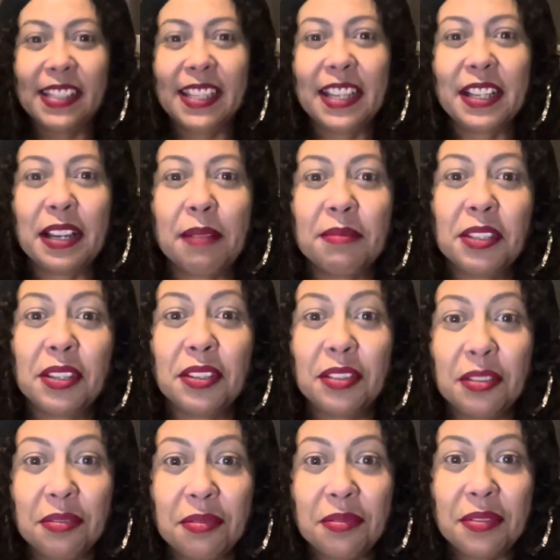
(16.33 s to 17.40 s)
here coming to
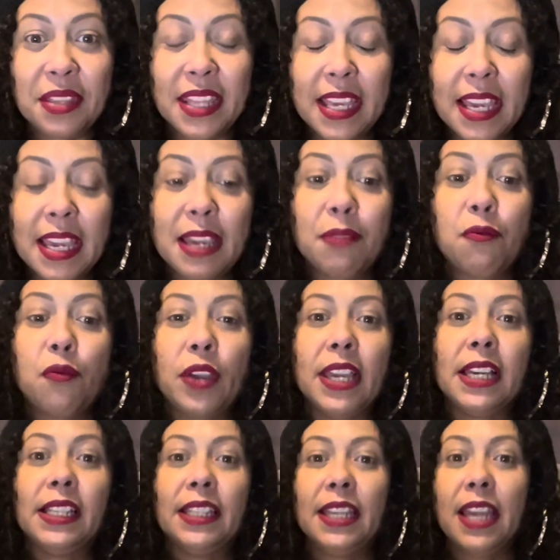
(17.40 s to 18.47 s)
do the
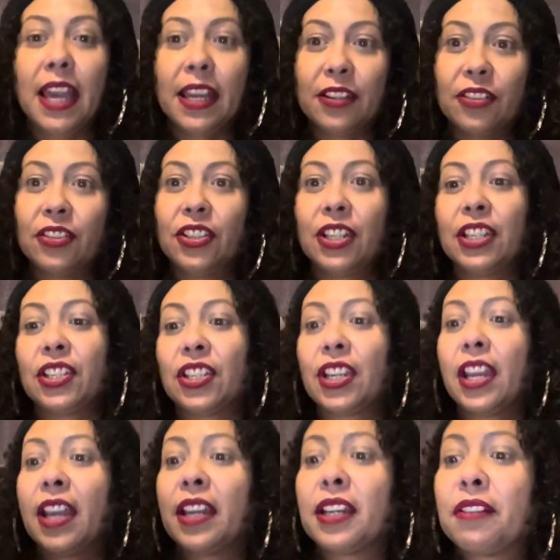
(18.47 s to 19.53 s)
weekly energy
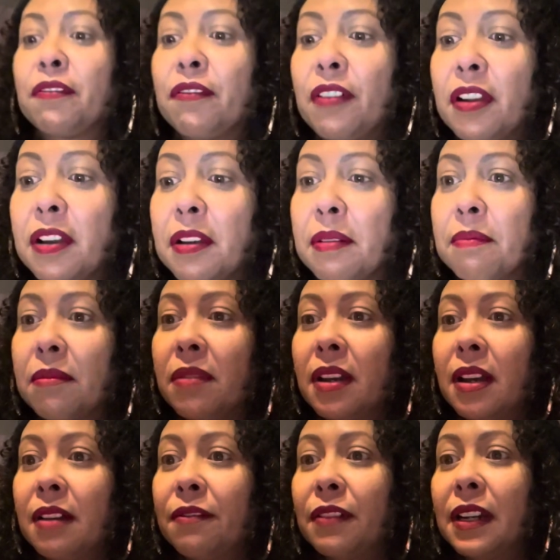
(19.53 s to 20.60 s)
check from,
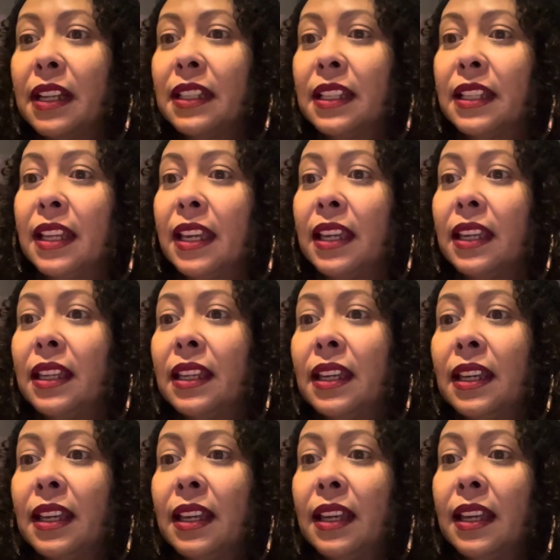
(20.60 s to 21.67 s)
I forgot the date,
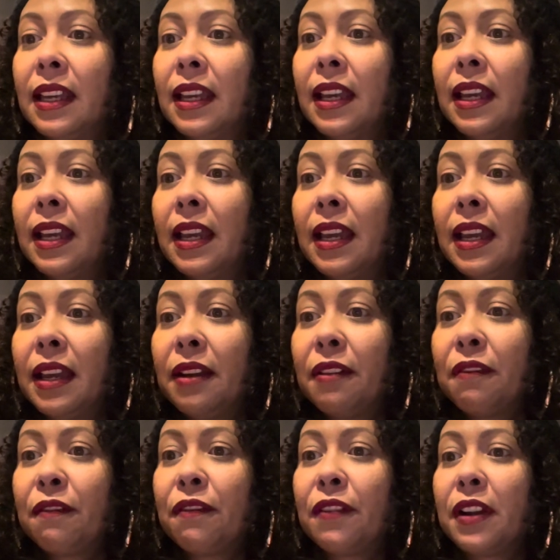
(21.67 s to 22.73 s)

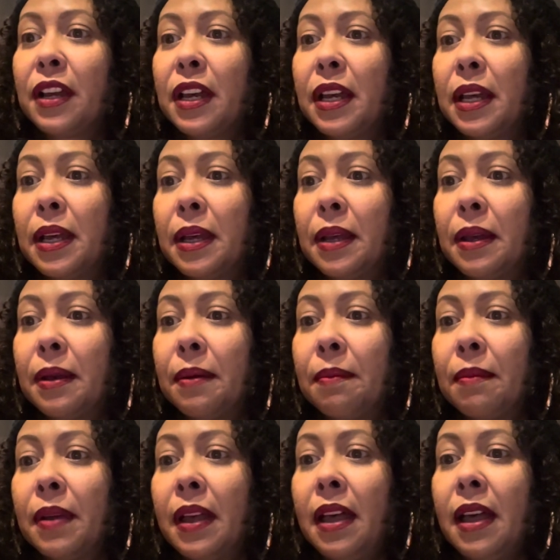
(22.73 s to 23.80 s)
from